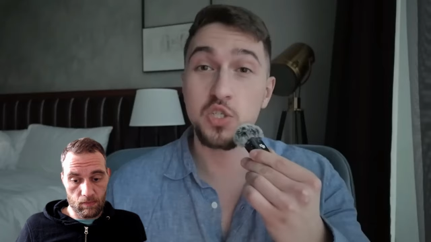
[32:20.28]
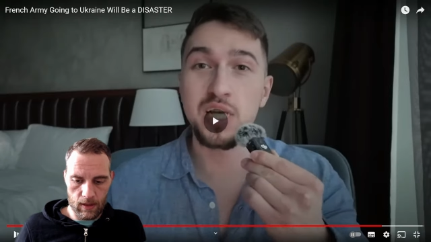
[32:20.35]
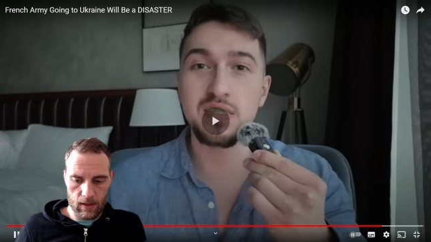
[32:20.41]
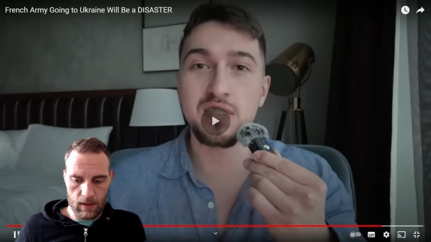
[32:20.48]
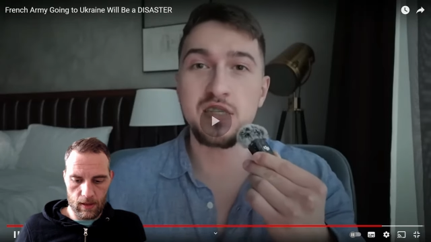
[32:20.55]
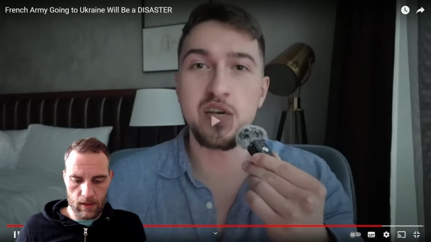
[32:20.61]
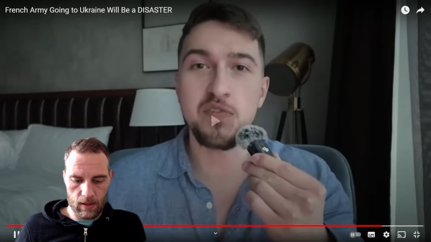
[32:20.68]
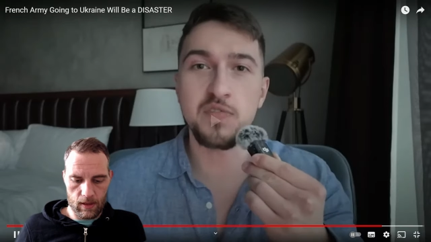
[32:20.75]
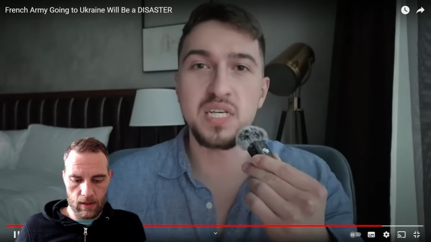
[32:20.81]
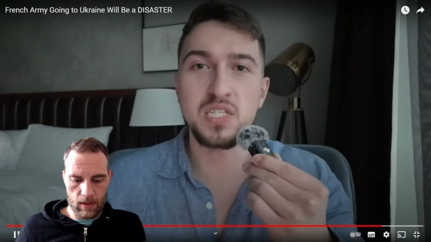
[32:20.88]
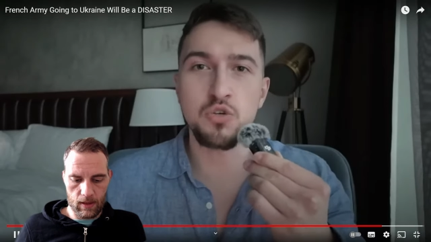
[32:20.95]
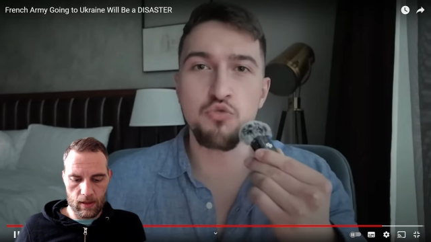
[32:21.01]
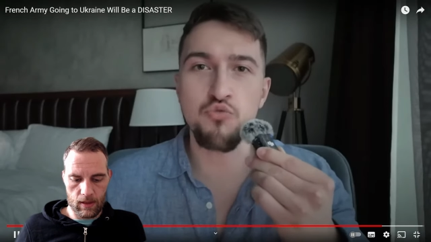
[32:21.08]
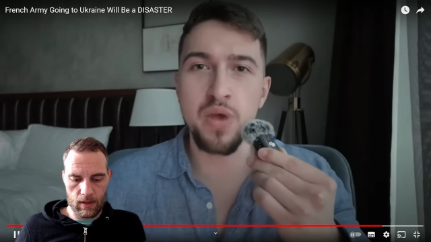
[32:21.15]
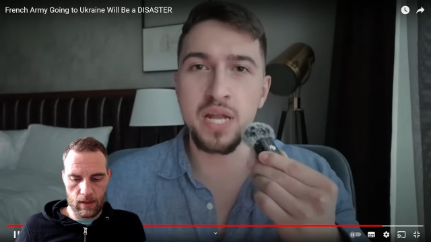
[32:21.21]
Speaker 1: So let's see if
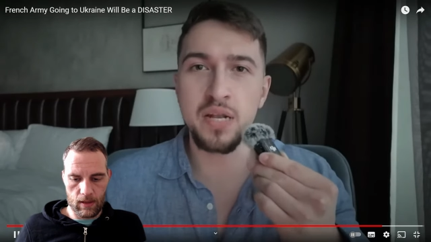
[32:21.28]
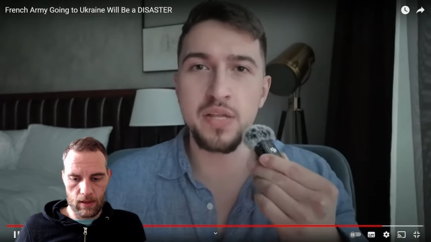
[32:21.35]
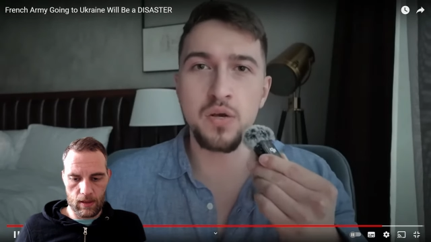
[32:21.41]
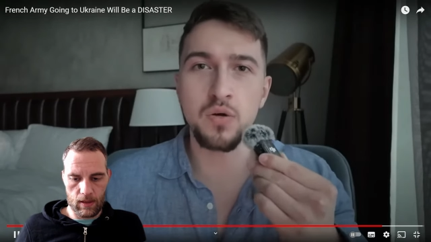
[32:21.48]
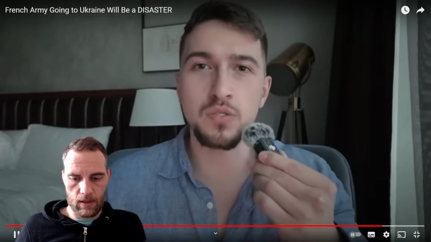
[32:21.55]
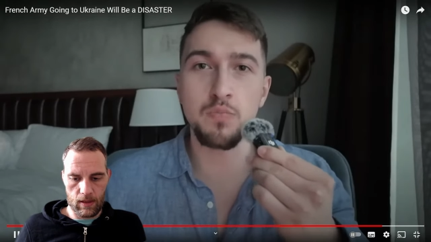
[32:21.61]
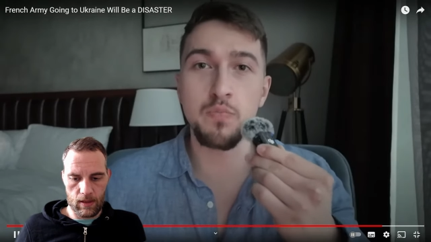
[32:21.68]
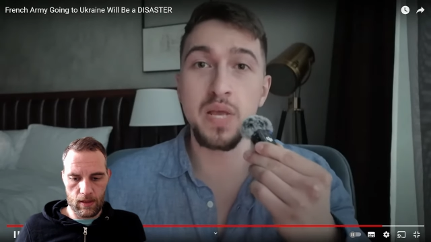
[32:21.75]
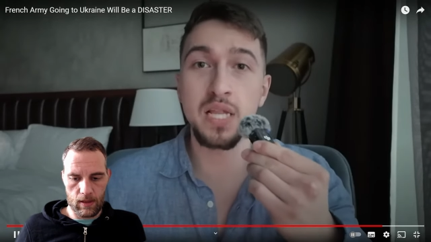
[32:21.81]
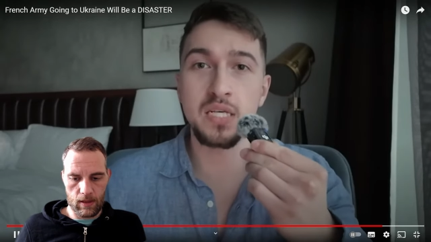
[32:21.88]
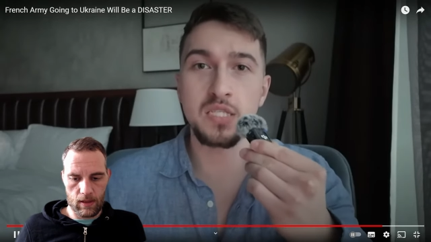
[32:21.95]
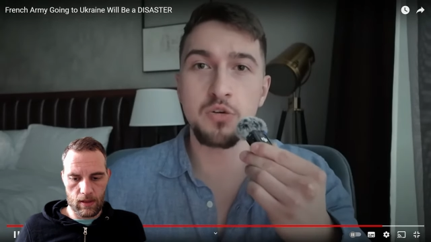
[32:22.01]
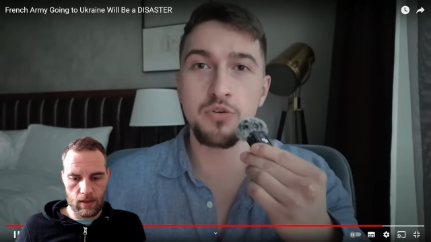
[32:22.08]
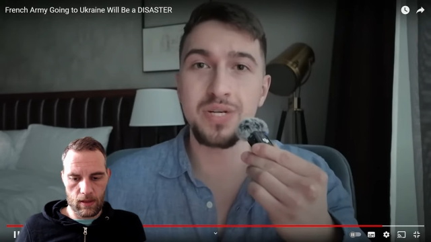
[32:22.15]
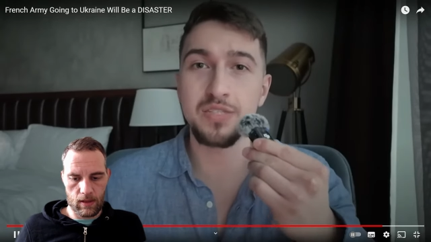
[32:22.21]
this grandiose
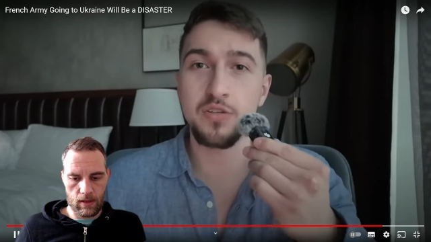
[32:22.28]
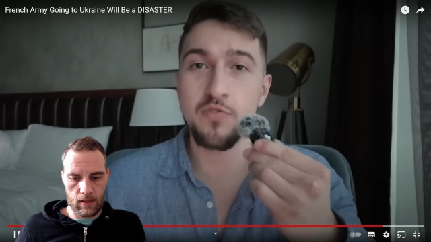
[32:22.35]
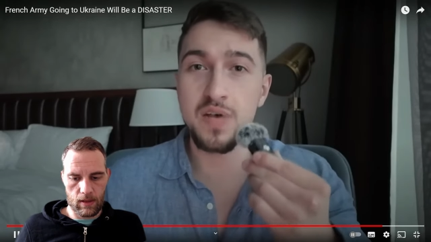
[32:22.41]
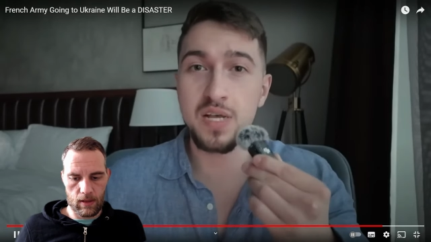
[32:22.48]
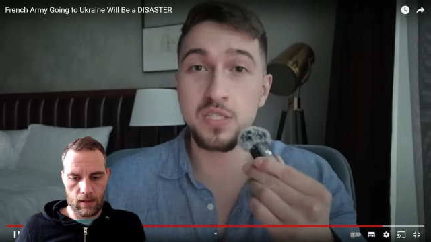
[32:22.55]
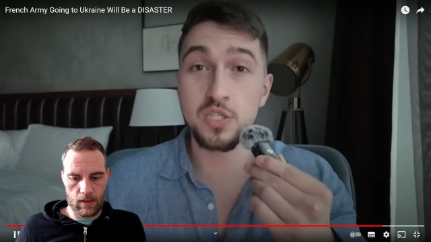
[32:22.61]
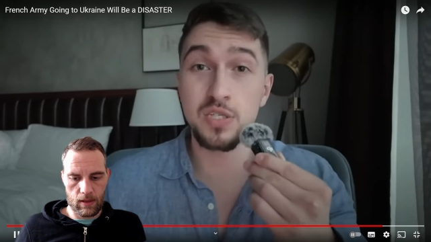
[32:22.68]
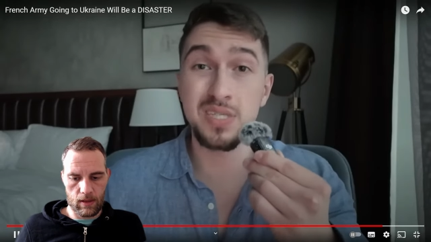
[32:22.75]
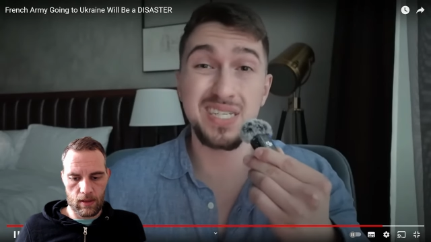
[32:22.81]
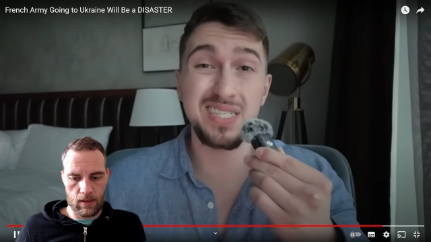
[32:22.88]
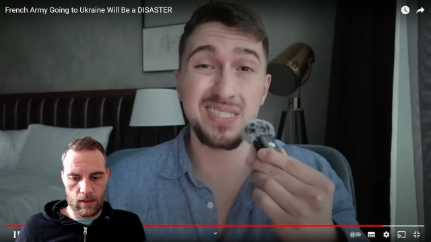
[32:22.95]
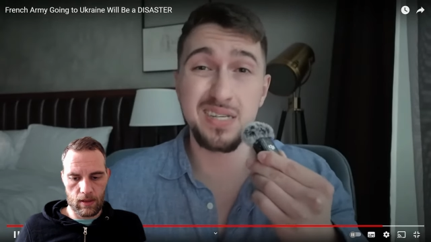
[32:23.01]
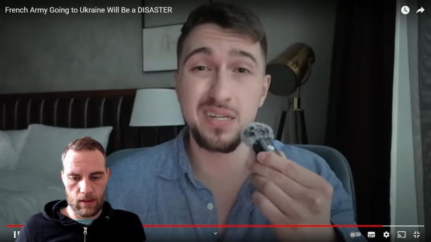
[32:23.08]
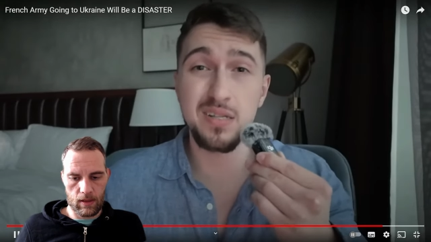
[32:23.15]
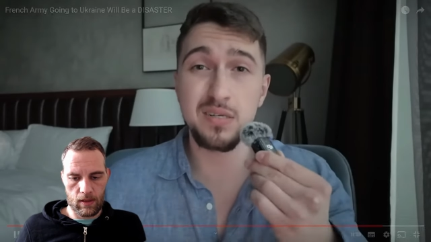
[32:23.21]
military intervention
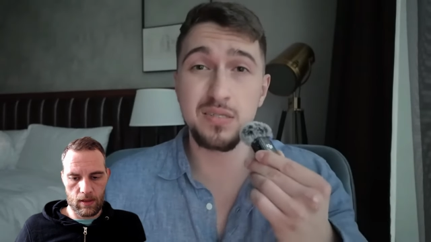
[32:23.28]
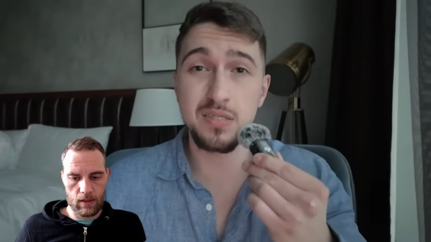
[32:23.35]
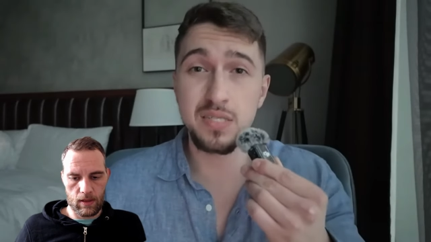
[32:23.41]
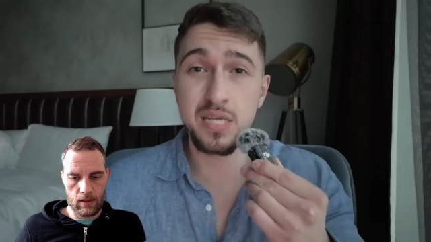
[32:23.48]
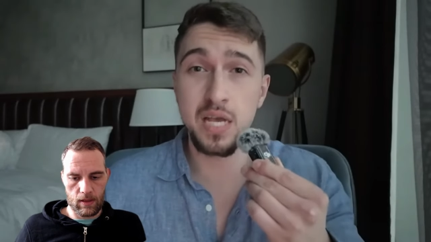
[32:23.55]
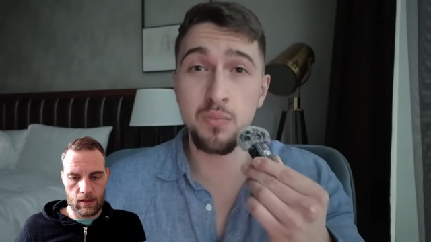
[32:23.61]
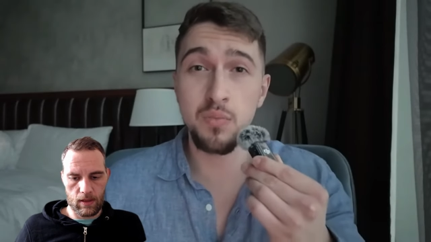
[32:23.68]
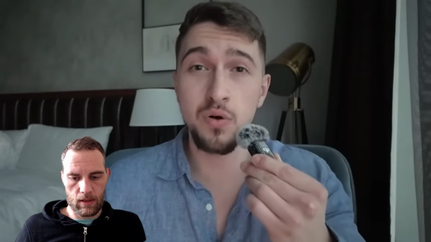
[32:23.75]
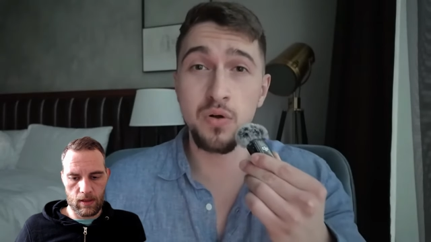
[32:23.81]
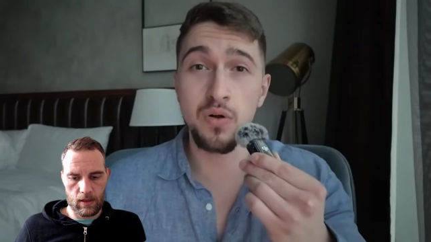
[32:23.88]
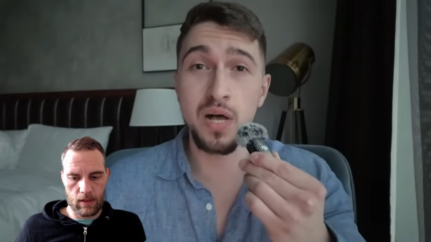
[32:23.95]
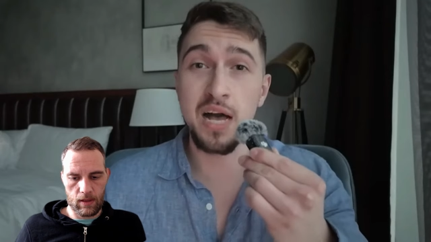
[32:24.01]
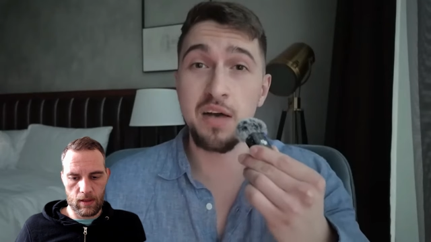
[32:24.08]
is still on the table